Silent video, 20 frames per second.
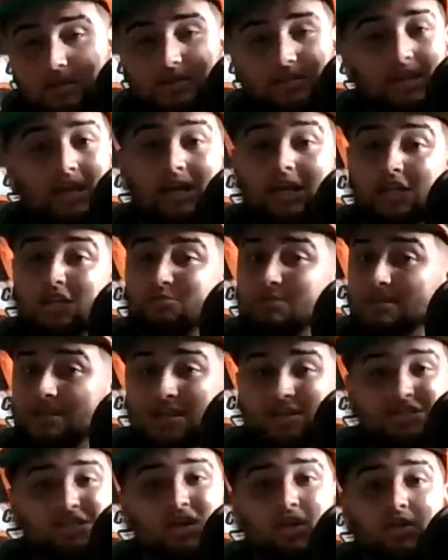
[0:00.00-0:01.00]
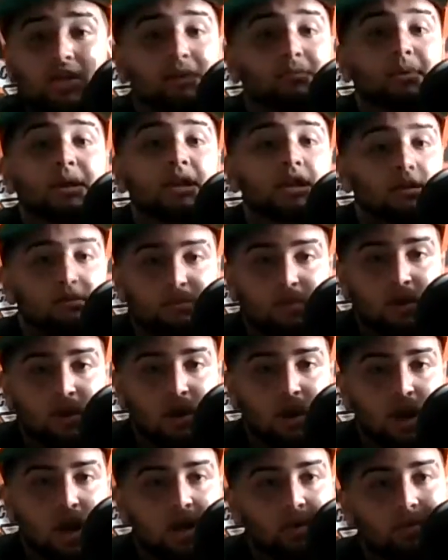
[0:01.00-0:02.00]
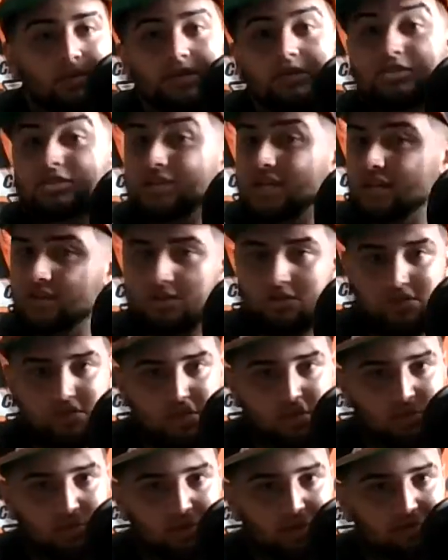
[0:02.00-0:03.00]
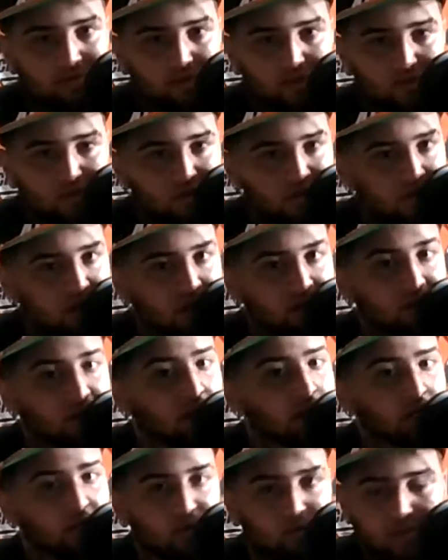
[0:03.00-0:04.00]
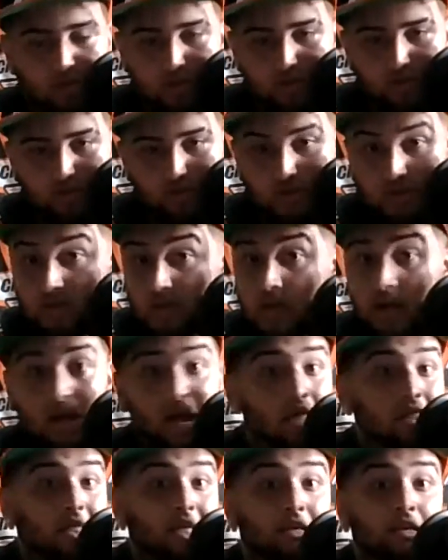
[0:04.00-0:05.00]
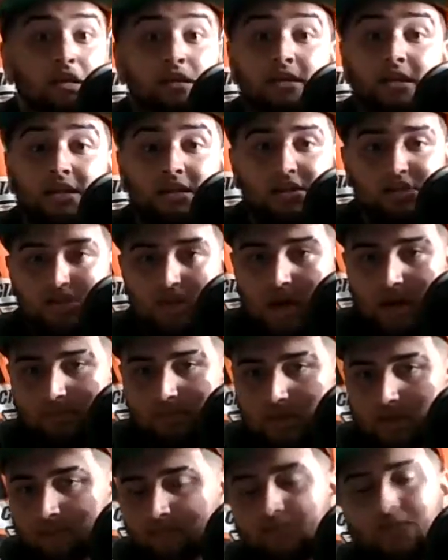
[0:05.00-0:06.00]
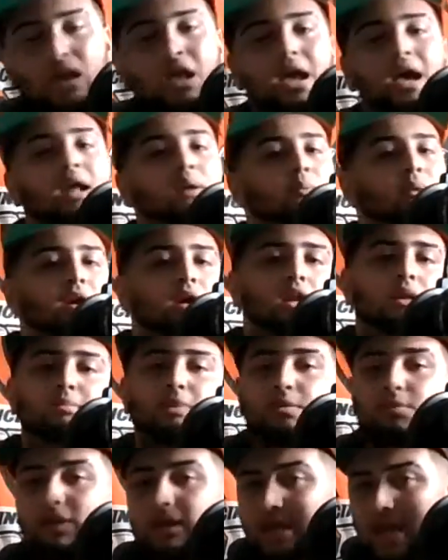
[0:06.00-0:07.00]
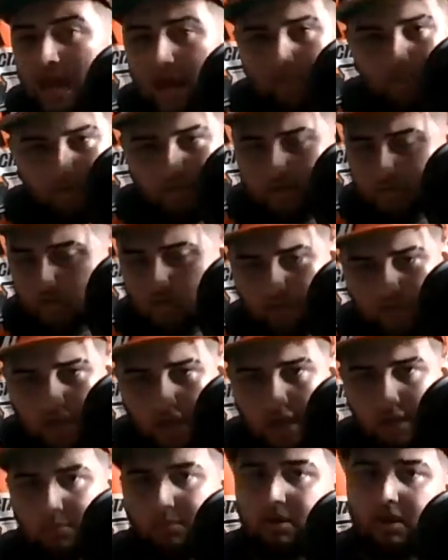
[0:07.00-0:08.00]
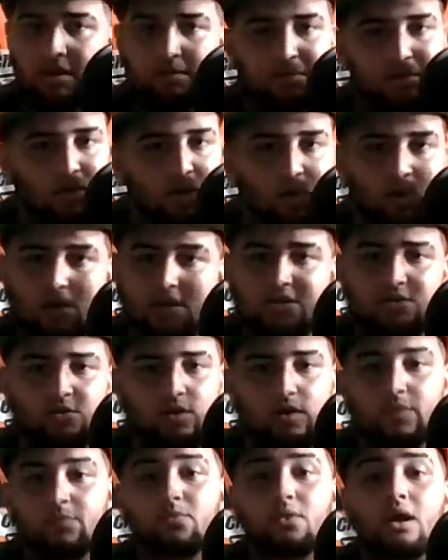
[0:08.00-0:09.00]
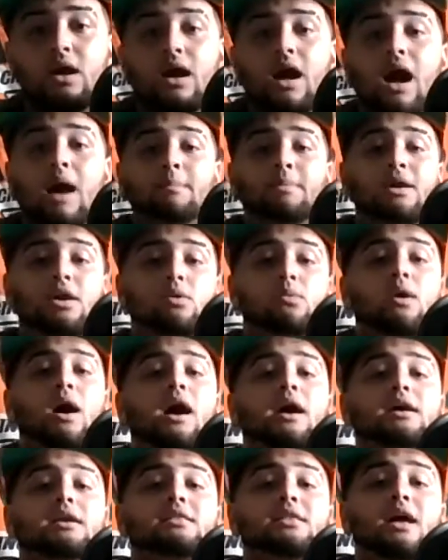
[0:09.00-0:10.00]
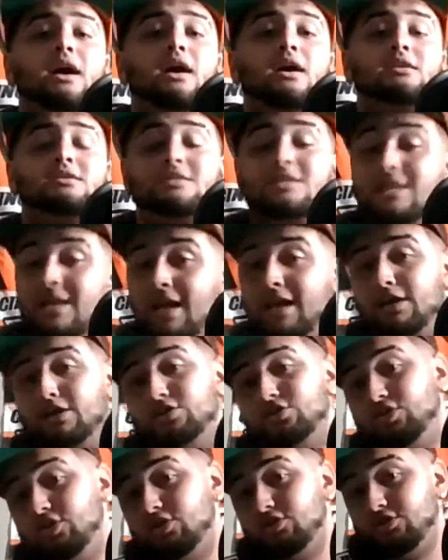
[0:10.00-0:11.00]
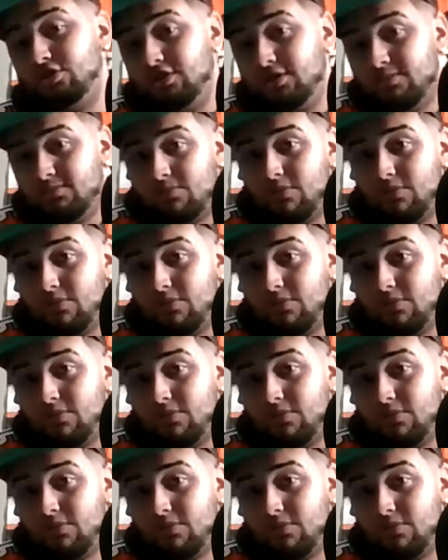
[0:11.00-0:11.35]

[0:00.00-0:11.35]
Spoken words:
T. Higgins, but they beat them. And when the Steelers deal with adversity and they deal with injuries, they couldn't get the job done. And we're going to be recapping this whole game. We're going to be going into it. I'm here rocking T. Higgins jersey.